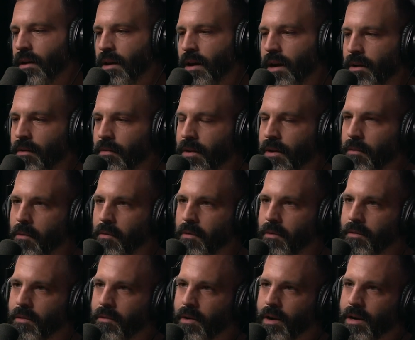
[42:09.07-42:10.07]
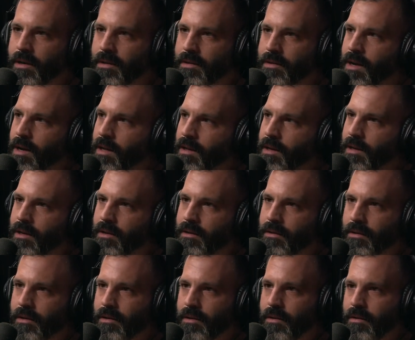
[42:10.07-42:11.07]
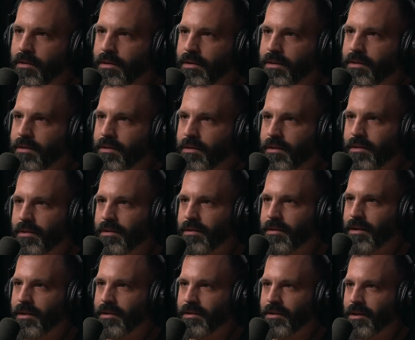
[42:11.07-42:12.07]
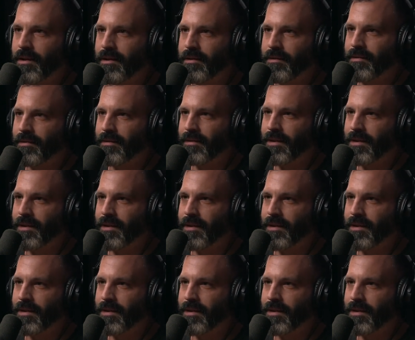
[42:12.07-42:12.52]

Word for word: I don't think we're ready to sell it. You know, it's it's, it's got.